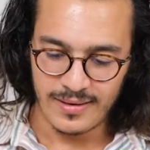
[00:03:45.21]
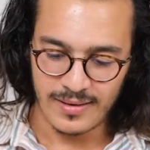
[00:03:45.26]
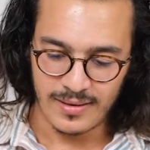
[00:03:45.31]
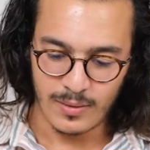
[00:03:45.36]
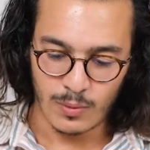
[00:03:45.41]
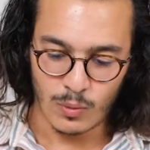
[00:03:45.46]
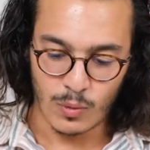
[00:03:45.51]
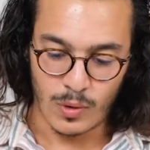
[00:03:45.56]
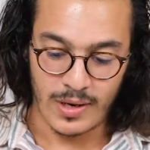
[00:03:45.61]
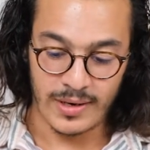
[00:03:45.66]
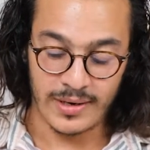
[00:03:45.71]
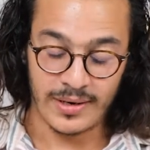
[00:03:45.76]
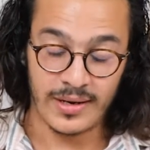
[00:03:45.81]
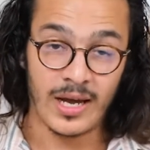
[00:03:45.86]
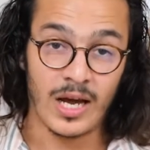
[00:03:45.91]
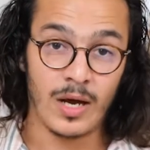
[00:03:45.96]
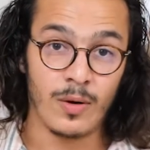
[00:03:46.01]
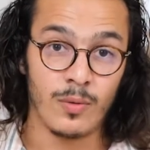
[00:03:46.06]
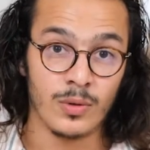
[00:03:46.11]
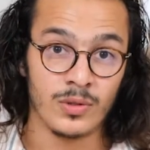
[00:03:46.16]
One day
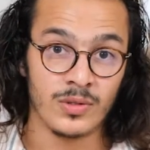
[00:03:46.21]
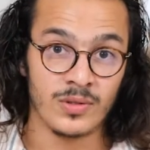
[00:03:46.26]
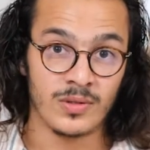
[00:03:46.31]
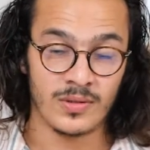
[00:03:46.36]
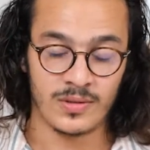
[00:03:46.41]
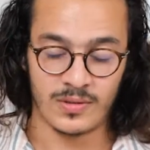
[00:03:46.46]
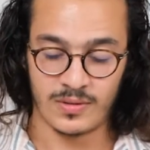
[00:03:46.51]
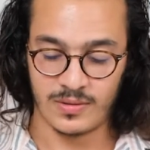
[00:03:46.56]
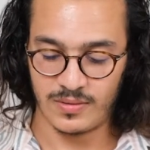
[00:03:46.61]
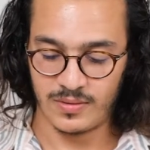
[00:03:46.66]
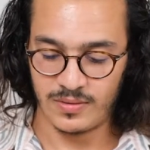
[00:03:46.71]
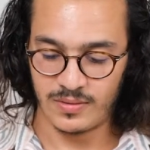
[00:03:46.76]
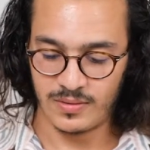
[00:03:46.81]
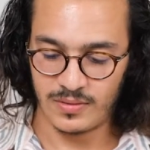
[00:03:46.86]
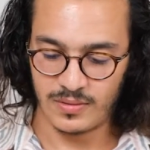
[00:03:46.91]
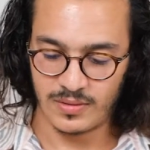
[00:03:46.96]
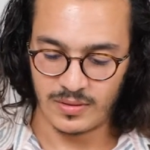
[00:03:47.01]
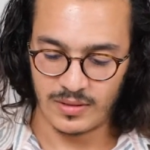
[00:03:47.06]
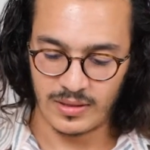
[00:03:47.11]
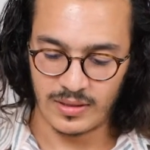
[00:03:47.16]
I was
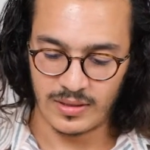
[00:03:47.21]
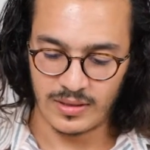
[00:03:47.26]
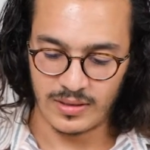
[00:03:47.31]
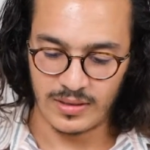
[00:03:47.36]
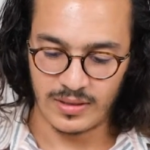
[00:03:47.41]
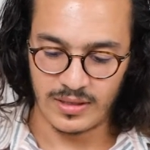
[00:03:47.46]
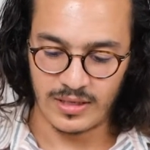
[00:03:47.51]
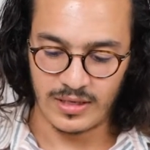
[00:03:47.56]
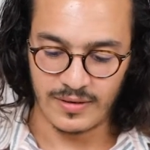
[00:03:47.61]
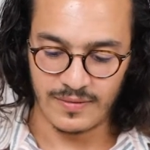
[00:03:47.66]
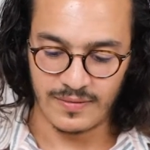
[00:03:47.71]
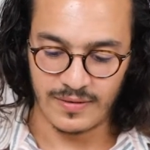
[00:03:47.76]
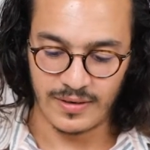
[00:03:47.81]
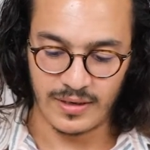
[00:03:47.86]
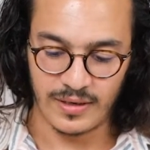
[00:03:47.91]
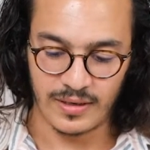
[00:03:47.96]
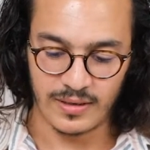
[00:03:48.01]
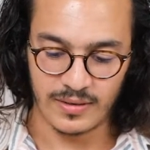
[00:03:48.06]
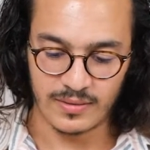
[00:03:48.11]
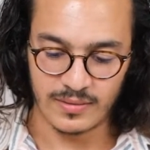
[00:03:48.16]

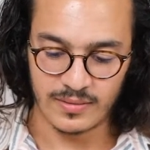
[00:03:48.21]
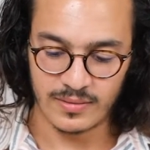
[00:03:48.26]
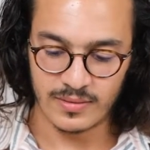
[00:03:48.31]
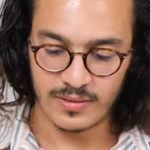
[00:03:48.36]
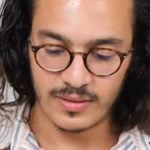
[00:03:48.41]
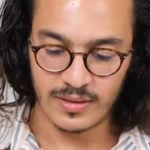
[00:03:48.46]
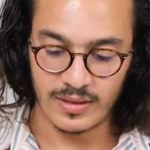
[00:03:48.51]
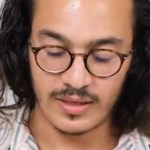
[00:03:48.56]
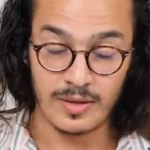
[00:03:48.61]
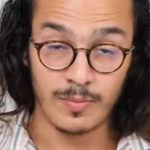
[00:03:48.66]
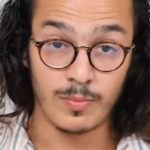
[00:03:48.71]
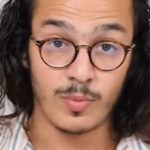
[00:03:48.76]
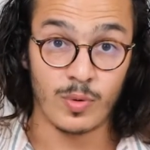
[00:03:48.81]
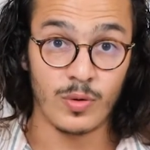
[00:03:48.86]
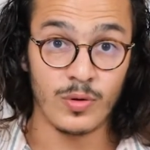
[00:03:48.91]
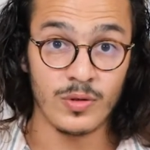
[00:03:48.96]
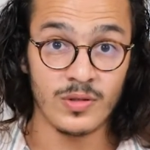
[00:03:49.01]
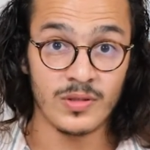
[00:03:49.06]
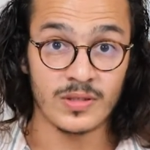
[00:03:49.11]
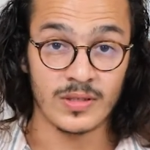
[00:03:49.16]
given
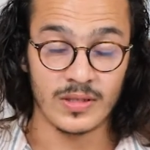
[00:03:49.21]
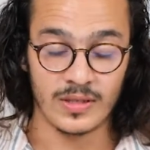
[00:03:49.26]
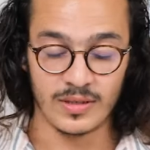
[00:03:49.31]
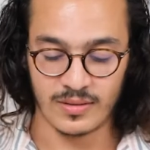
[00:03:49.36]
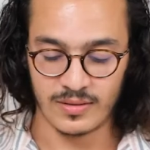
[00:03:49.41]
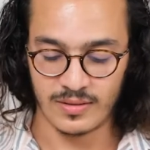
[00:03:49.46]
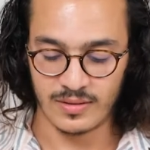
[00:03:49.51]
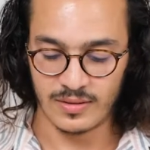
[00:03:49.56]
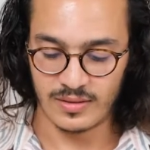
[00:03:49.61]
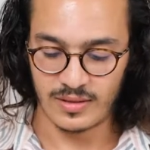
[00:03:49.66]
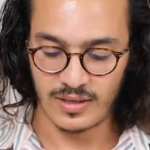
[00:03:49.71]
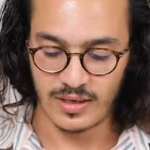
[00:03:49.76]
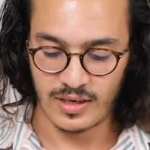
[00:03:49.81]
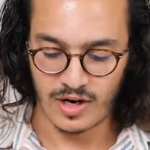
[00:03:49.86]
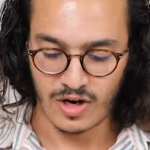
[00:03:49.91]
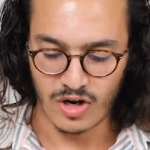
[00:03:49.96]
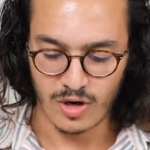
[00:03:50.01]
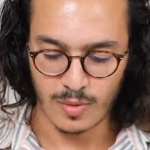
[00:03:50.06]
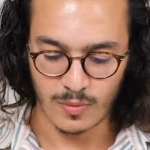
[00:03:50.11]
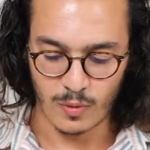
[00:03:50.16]
in-person
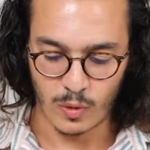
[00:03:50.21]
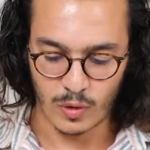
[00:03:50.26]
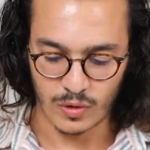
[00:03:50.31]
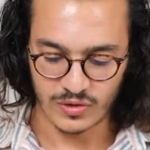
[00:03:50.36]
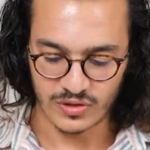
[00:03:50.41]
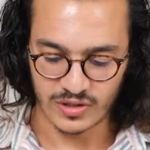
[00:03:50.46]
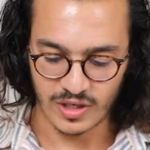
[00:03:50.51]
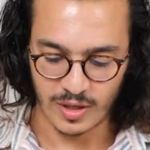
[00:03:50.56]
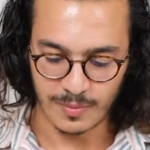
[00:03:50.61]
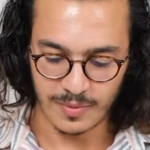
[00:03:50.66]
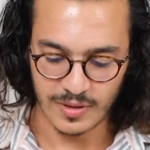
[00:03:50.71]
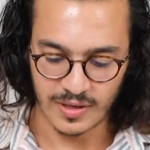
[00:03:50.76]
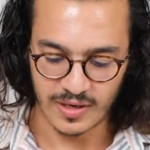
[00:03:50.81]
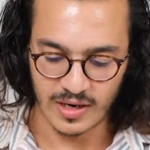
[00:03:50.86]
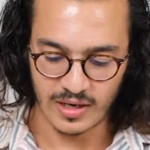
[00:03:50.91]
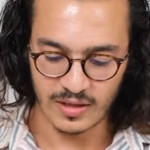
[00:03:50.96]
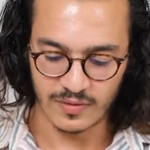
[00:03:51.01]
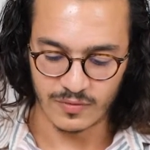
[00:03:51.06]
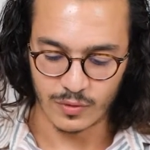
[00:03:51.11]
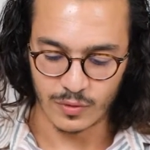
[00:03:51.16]
terrarium workshop in
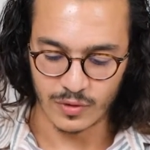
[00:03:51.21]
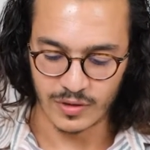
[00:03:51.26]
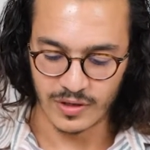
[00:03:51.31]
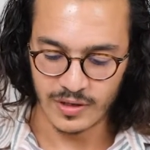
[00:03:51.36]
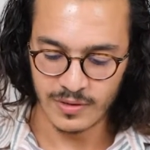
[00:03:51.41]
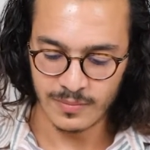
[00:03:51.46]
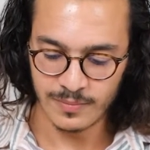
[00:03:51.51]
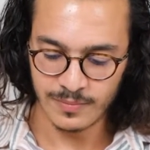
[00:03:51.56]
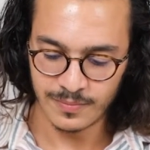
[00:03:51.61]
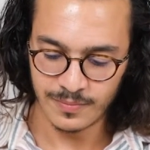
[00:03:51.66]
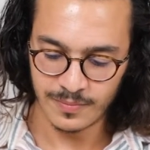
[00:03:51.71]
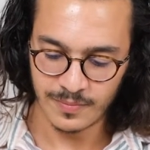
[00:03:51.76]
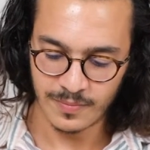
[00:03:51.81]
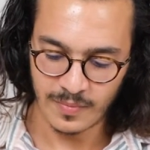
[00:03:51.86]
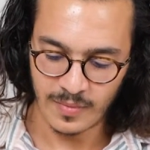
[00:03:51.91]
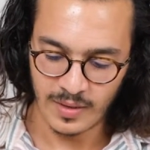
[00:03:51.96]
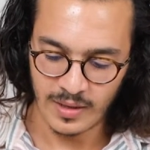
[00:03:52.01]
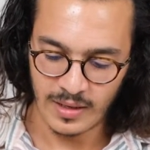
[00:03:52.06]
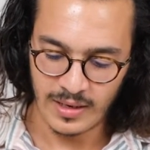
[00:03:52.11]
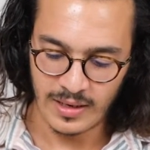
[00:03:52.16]
California,
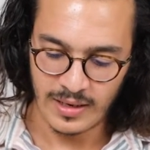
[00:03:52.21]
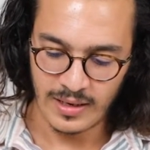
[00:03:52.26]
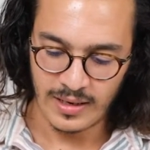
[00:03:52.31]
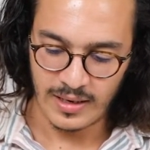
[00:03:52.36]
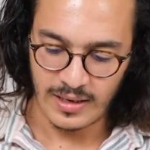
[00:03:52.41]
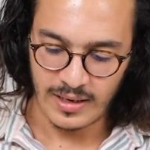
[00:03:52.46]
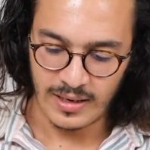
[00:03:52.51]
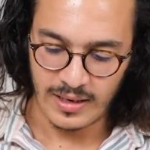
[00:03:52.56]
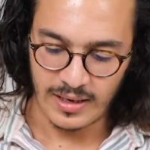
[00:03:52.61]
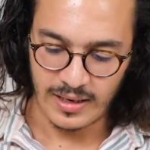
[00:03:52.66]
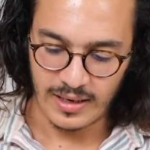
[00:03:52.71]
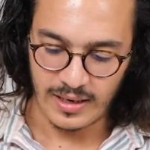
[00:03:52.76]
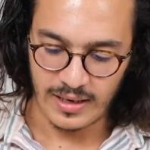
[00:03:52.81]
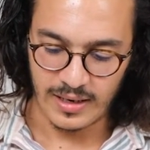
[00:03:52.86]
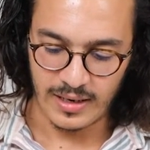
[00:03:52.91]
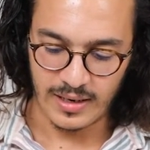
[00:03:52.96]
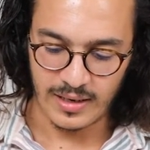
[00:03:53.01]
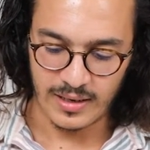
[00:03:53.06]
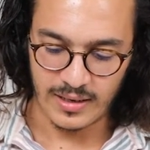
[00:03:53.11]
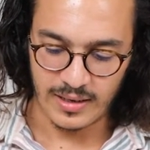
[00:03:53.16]

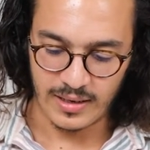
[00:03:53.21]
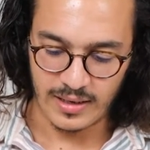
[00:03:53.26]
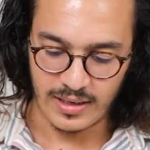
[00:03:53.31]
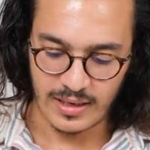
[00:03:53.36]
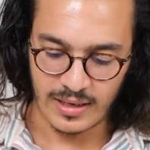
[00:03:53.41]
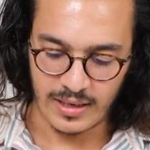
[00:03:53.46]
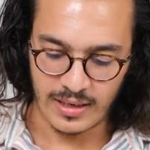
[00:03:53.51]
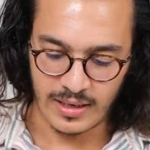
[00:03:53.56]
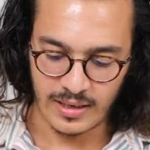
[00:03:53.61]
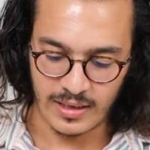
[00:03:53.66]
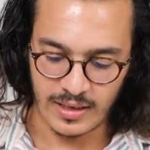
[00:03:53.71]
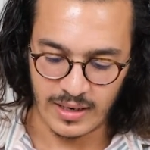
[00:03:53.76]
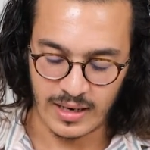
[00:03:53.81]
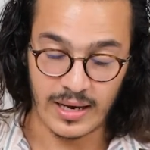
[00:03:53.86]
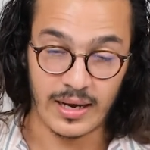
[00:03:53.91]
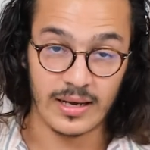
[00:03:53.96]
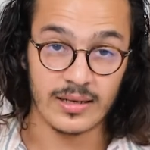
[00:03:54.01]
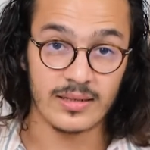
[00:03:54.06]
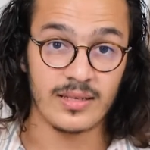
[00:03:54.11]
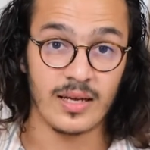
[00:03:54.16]
and I
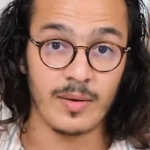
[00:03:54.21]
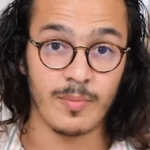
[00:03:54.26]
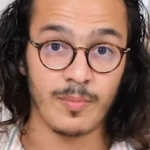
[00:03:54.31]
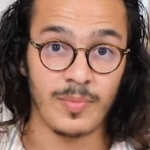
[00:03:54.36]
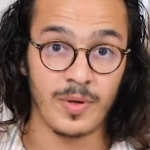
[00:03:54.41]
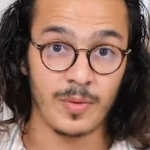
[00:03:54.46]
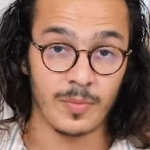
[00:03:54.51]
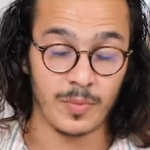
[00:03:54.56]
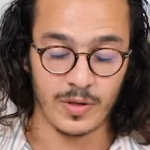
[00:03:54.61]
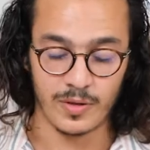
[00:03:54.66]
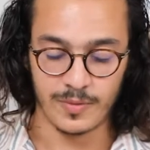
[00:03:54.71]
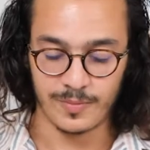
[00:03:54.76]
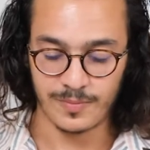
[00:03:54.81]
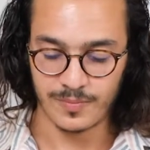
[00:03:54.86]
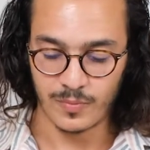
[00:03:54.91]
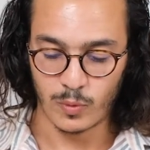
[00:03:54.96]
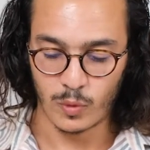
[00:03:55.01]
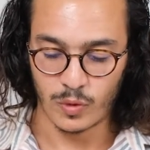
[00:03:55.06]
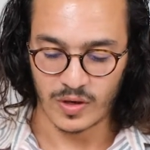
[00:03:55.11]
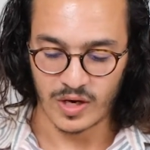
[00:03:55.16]
had 10 people
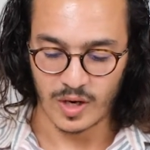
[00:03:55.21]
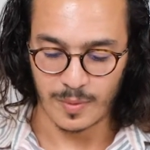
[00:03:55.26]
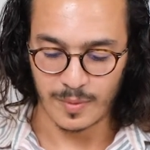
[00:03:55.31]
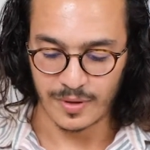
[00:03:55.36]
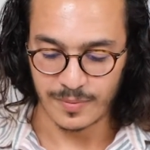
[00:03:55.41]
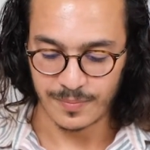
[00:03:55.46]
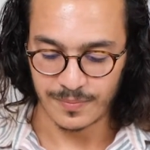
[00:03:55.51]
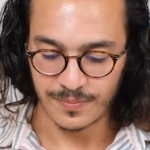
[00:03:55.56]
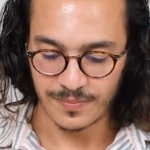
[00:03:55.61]
who were coming,